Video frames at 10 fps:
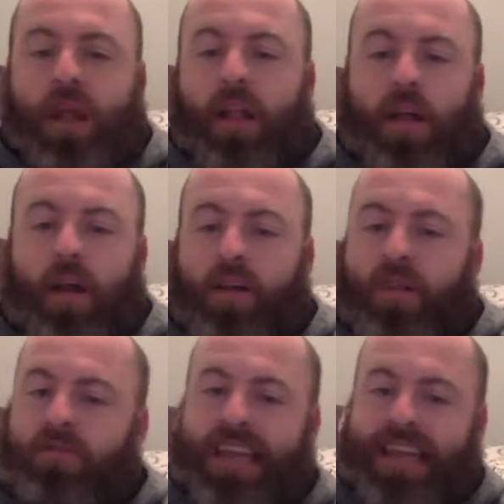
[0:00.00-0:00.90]
all those
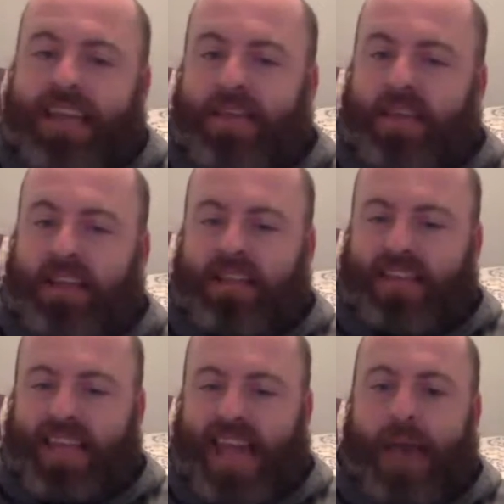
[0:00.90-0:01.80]
negative things that
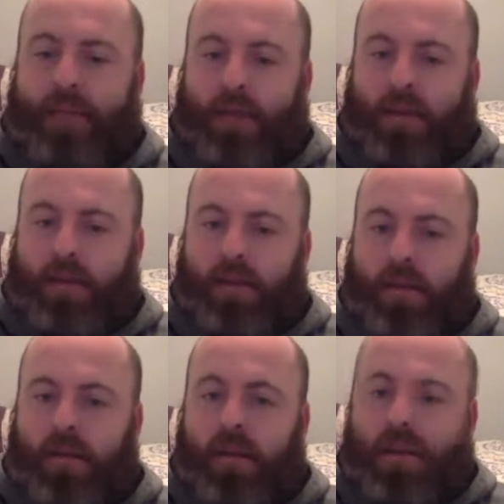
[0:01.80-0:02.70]
happened.
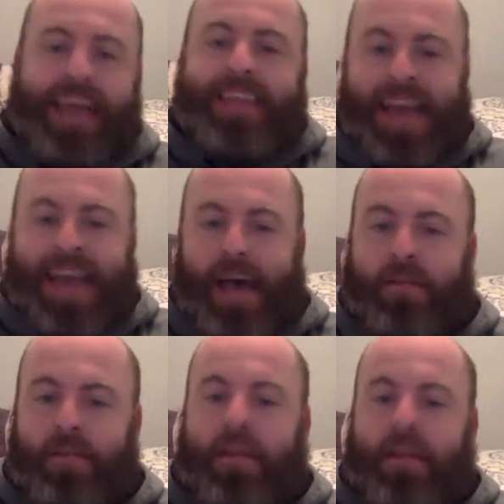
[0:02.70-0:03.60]
Yeah, they happened to
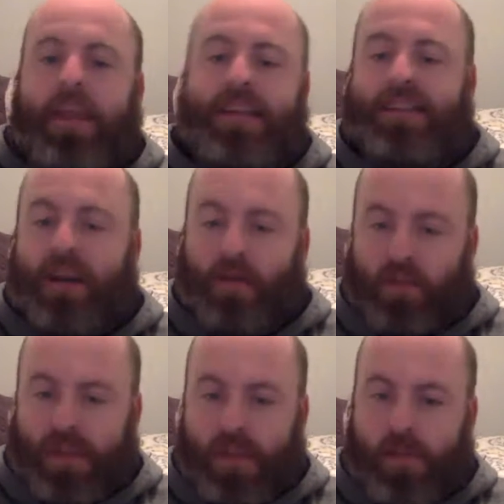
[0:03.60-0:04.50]
me, and I dealt with
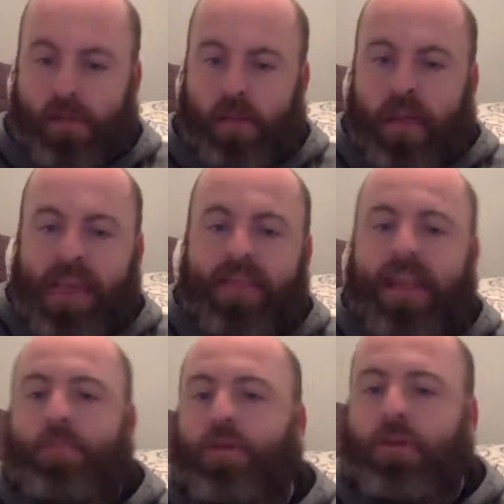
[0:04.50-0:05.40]
them, and then I
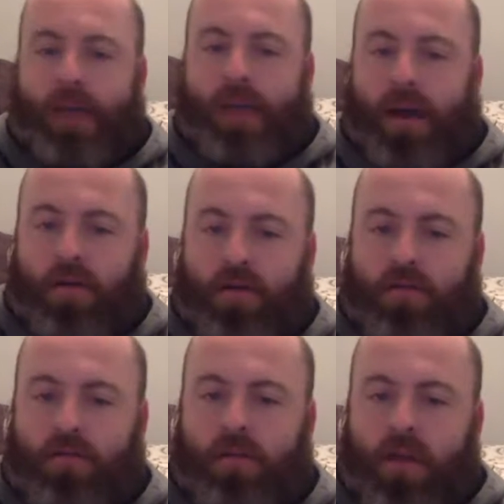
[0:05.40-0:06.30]
put them out.
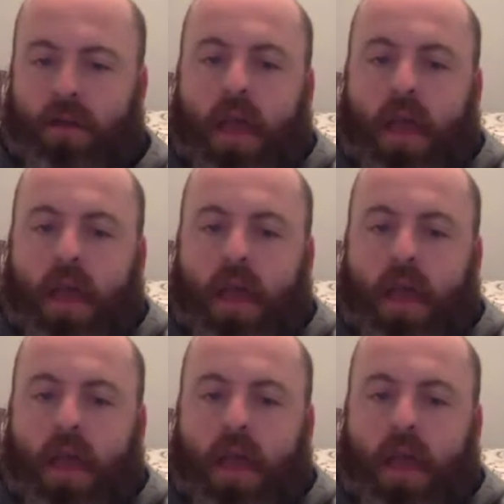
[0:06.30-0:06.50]
And